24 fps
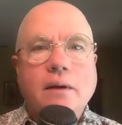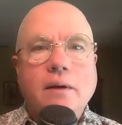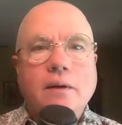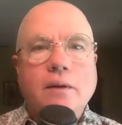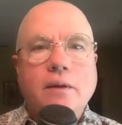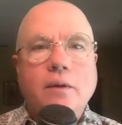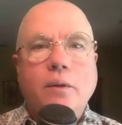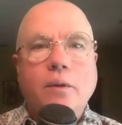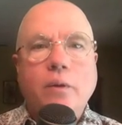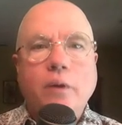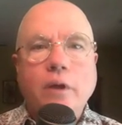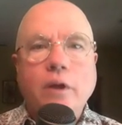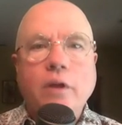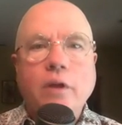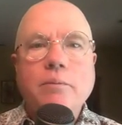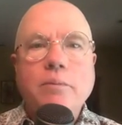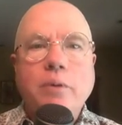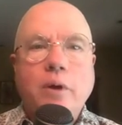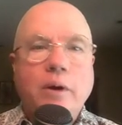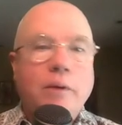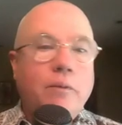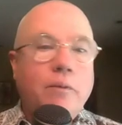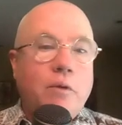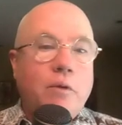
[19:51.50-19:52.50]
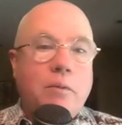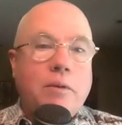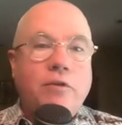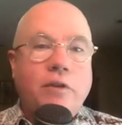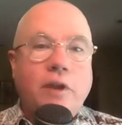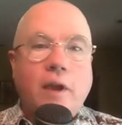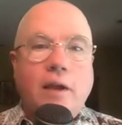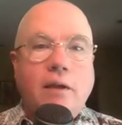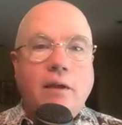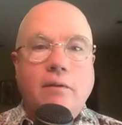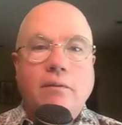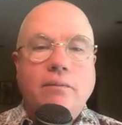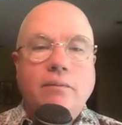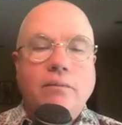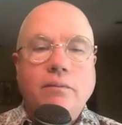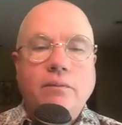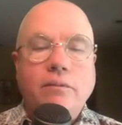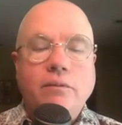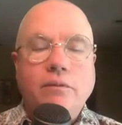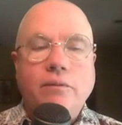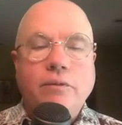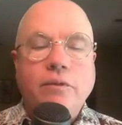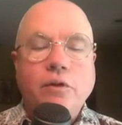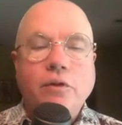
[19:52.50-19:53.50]
the real important, we've been saying
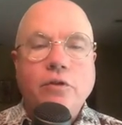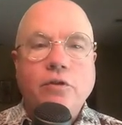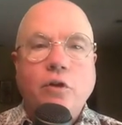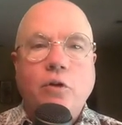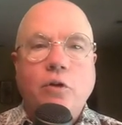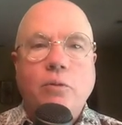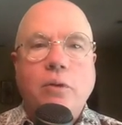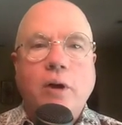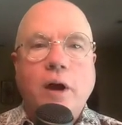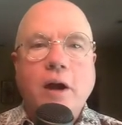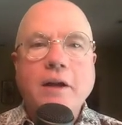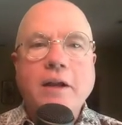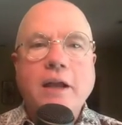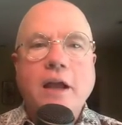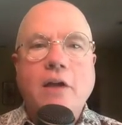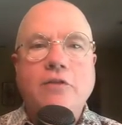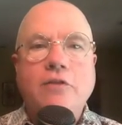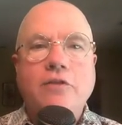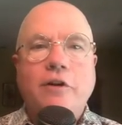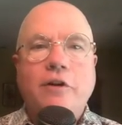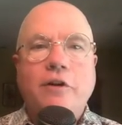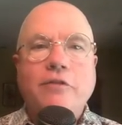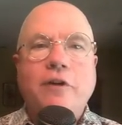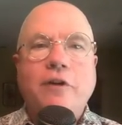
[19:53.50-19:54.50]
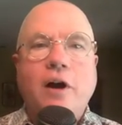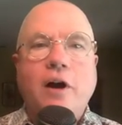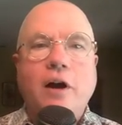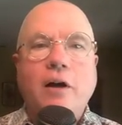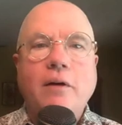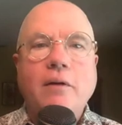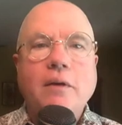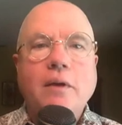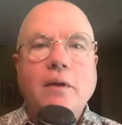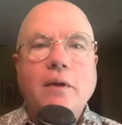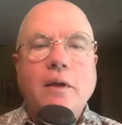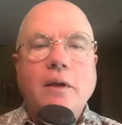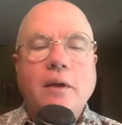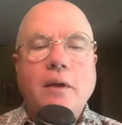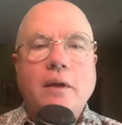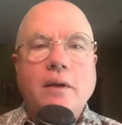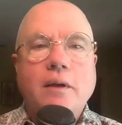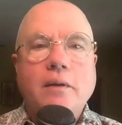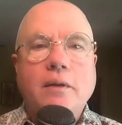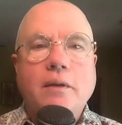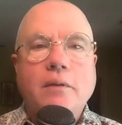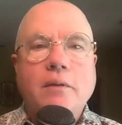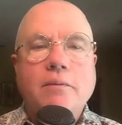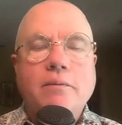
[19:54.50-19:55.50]
this whole broadcast so far,
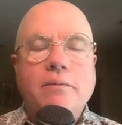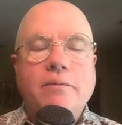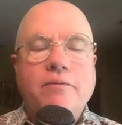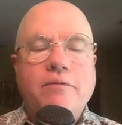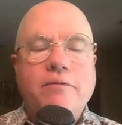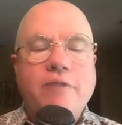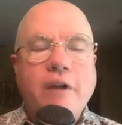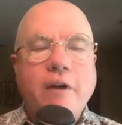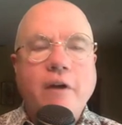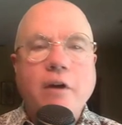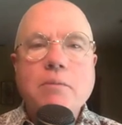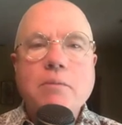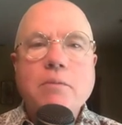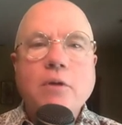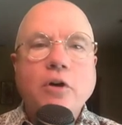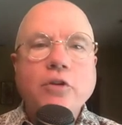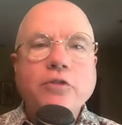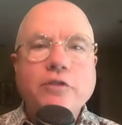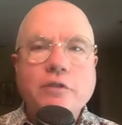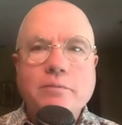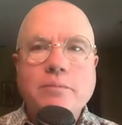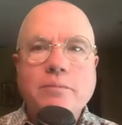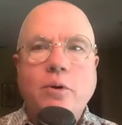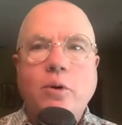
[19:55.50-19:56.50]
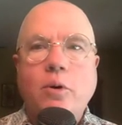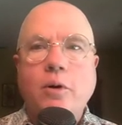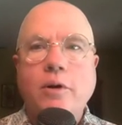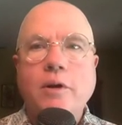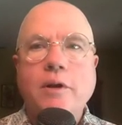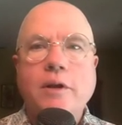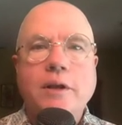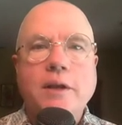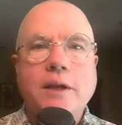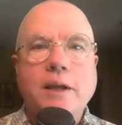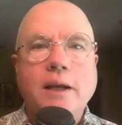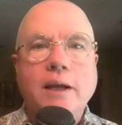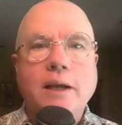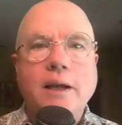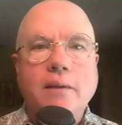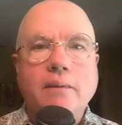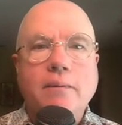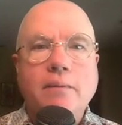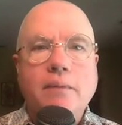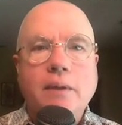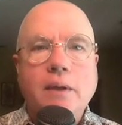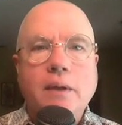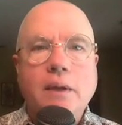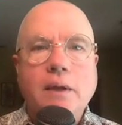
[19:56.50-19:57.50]
the very most important
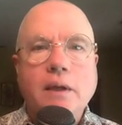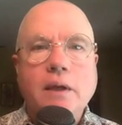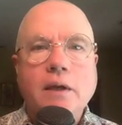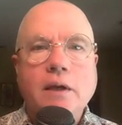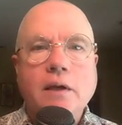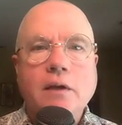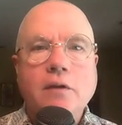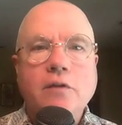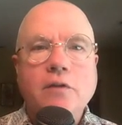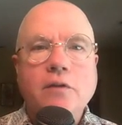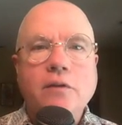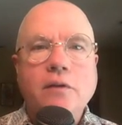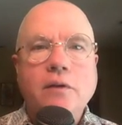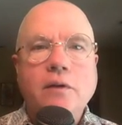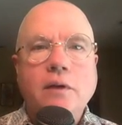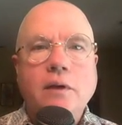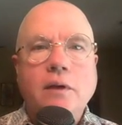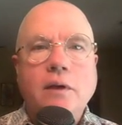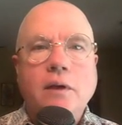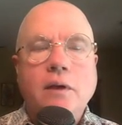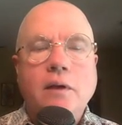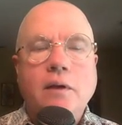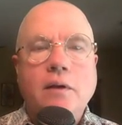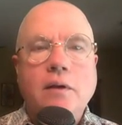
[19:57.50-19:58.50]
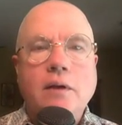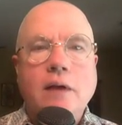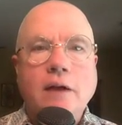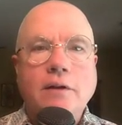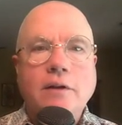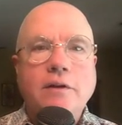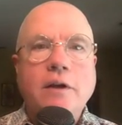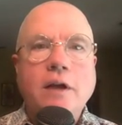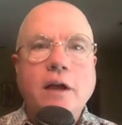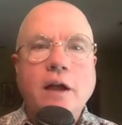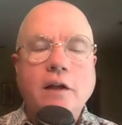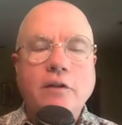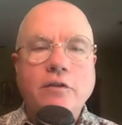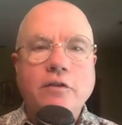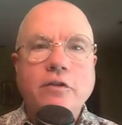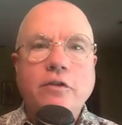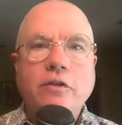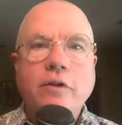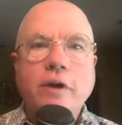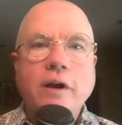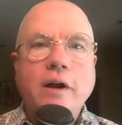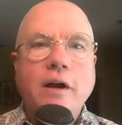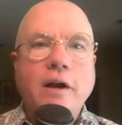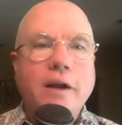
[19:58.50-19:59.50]
thing is not to
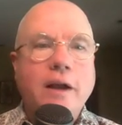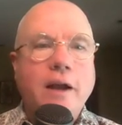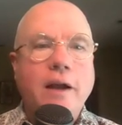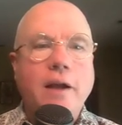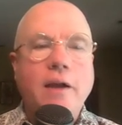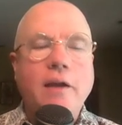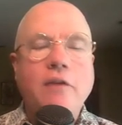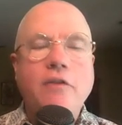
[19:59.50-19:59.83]
concentrate on any